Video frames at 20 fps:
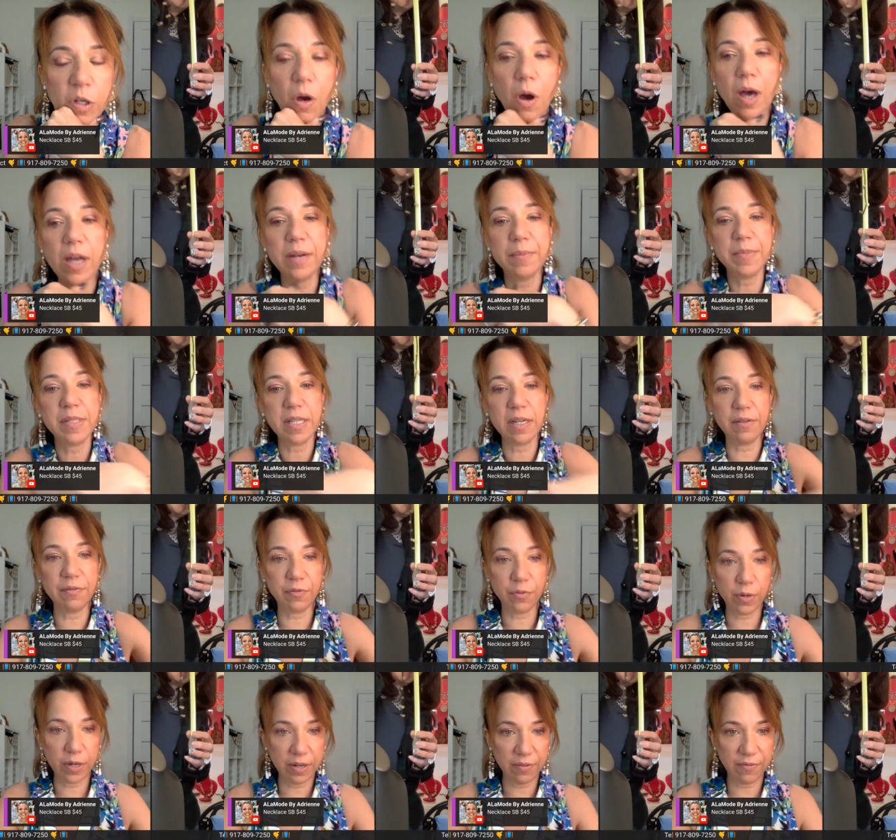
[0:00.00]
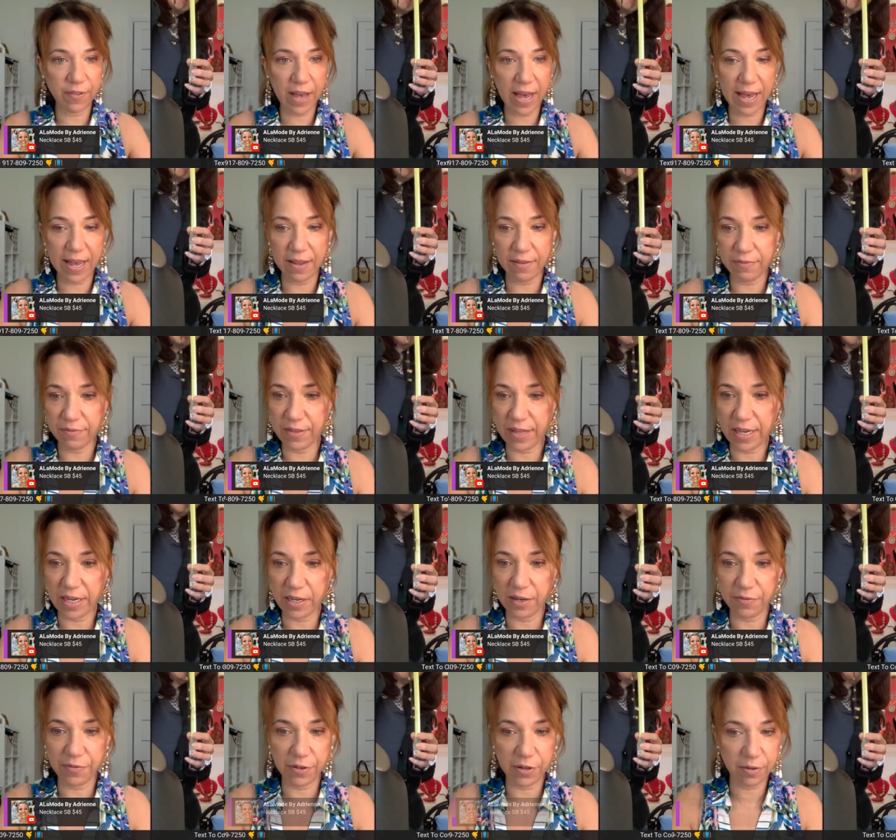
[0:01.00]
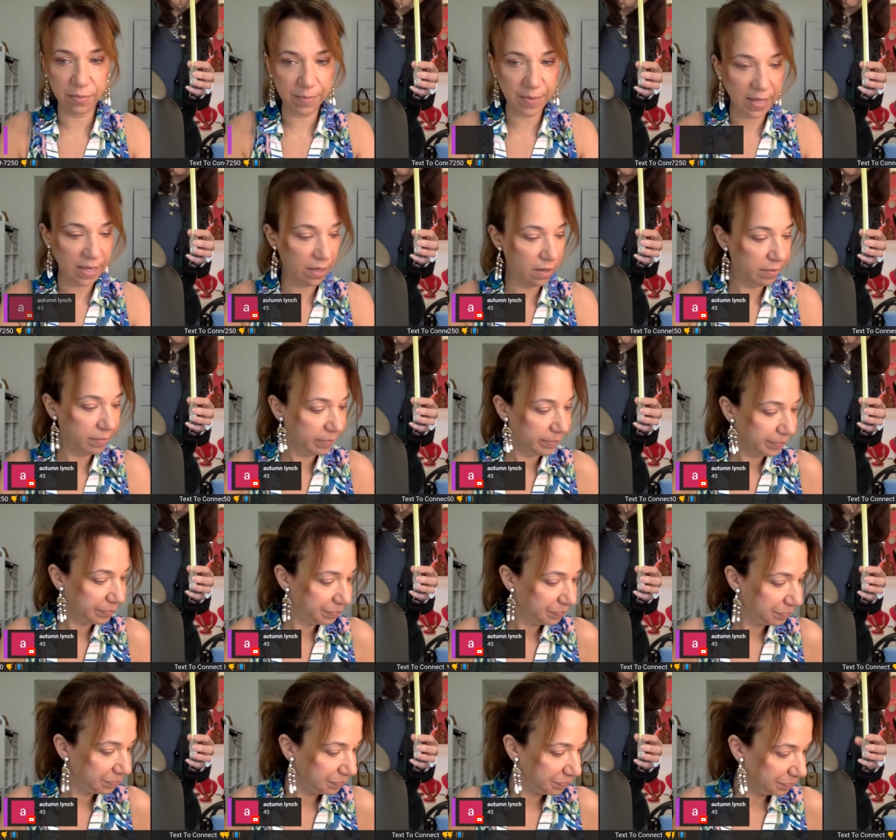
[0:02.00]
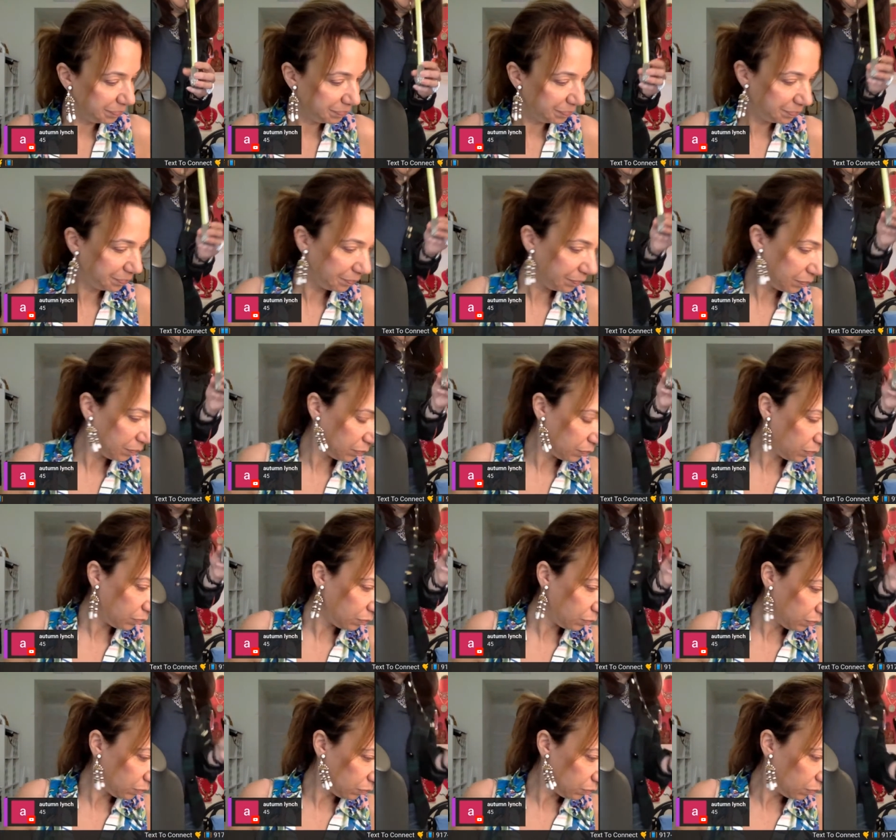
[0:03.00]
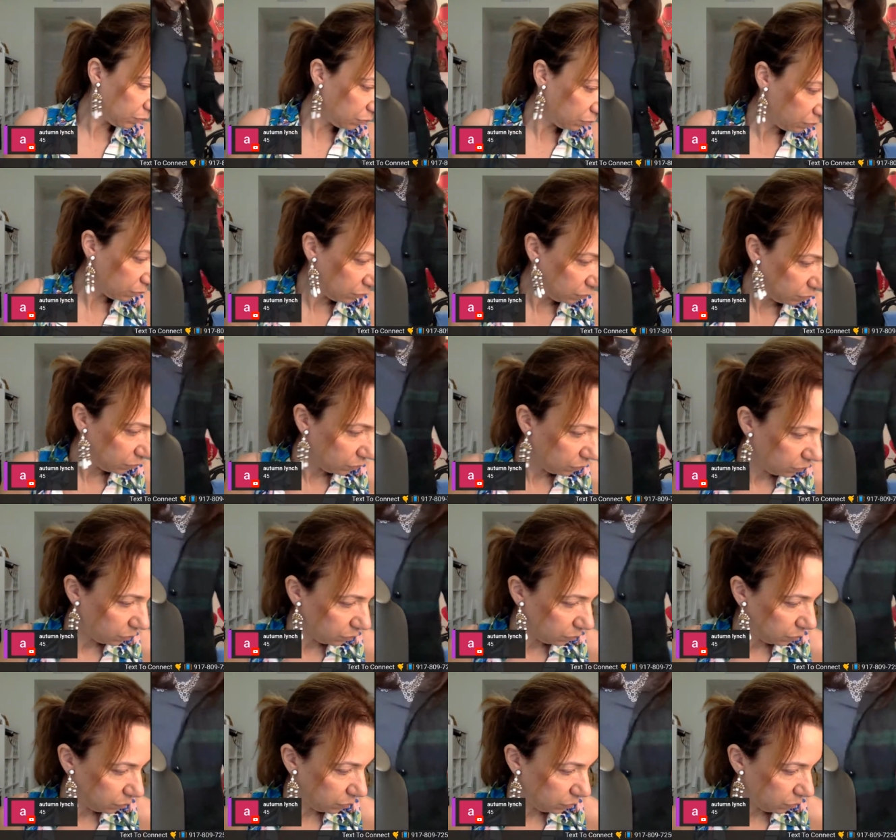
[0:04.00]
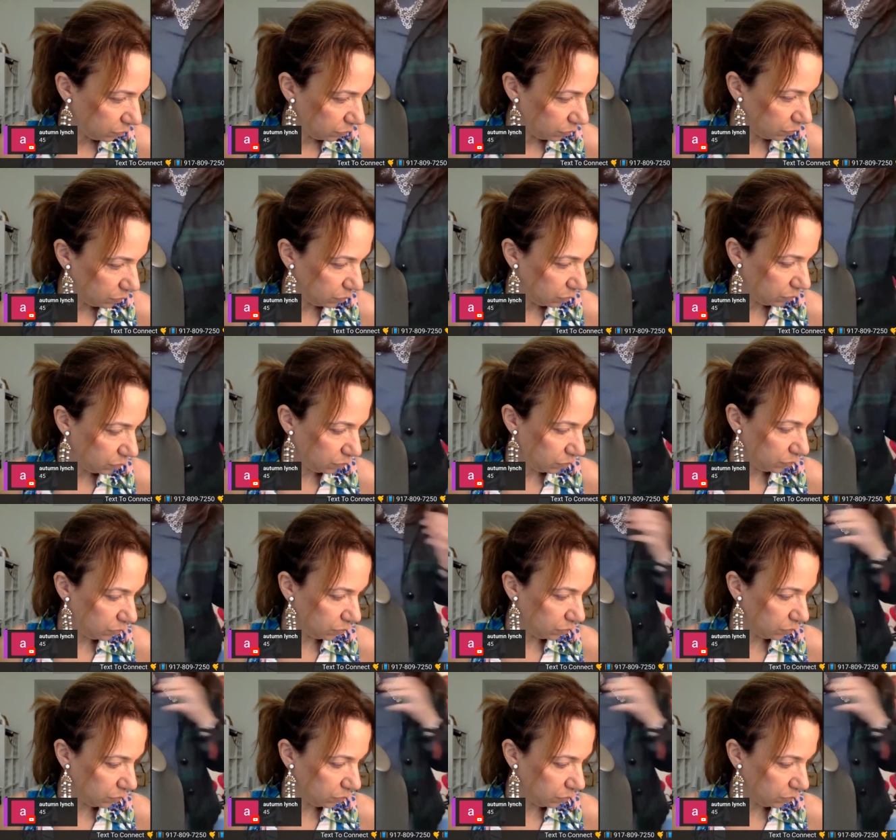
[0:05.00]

items in at 45. 24. 24 inches, so 48.